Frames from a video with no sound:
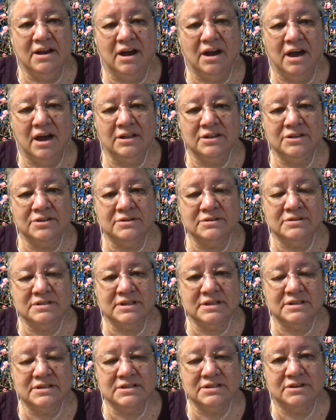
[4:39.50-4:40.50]
all of those
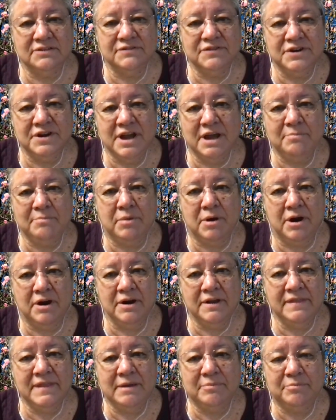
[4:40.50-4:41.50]
things. So if you're not
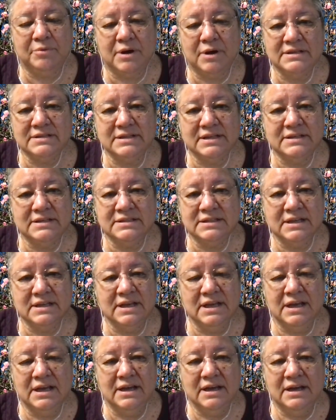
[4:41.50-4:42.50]
part of that process,
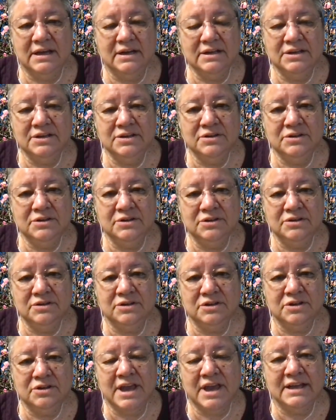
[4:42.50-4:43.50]

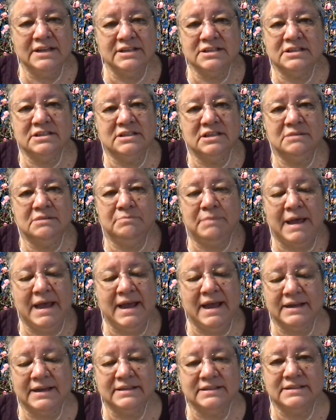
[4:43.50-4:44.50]
you can't just sit
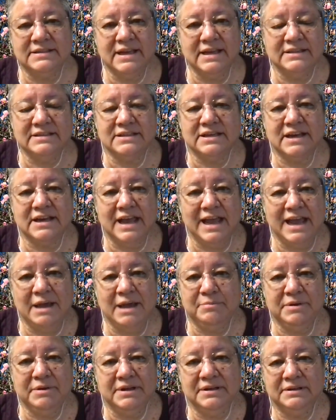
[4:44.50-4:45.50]
back and say it's going to
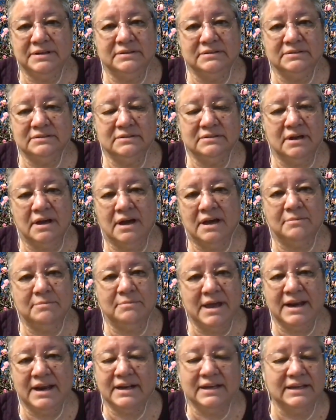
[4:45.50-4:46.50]
happen
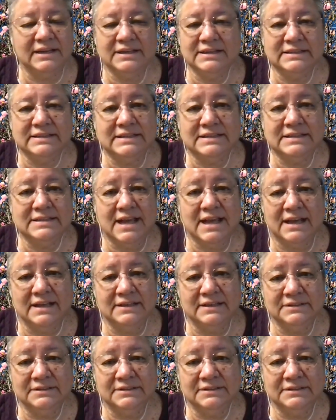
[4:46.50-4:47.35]
automatically, because it's not.